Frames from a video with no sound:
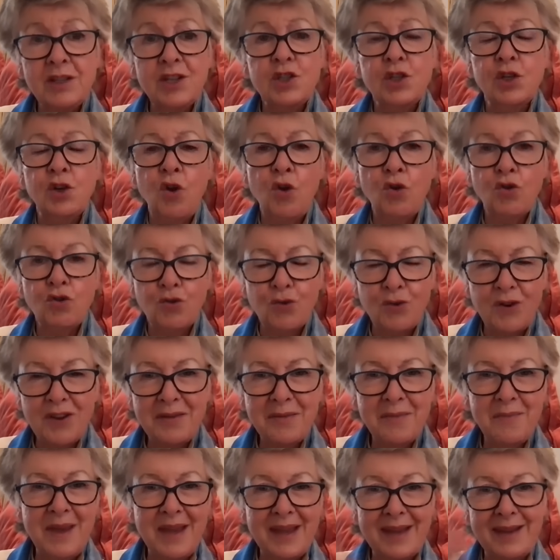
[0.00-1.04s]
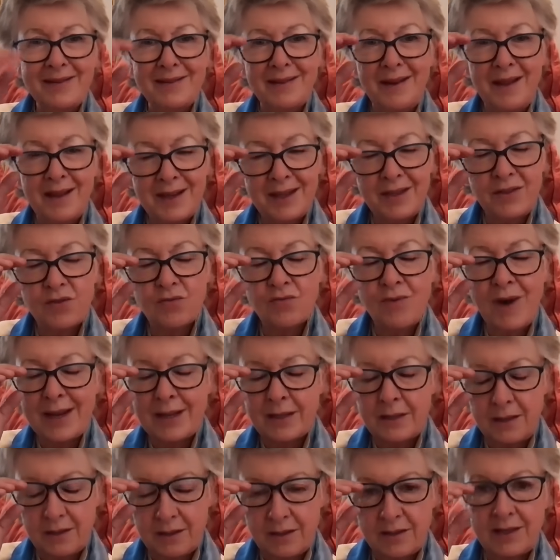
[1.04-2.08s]
It's logarithmic, like the
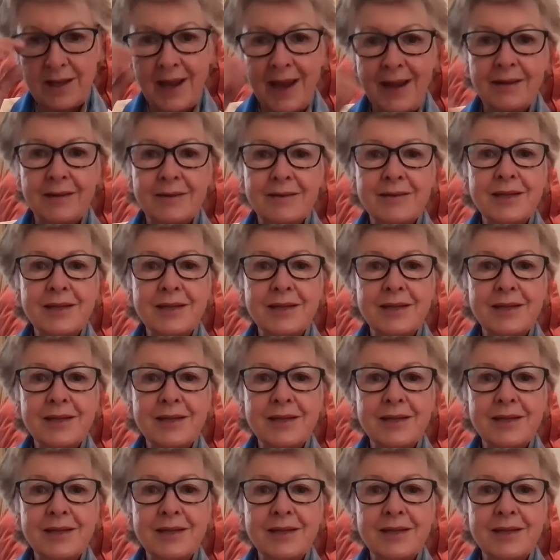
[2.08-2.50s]
Rector scale.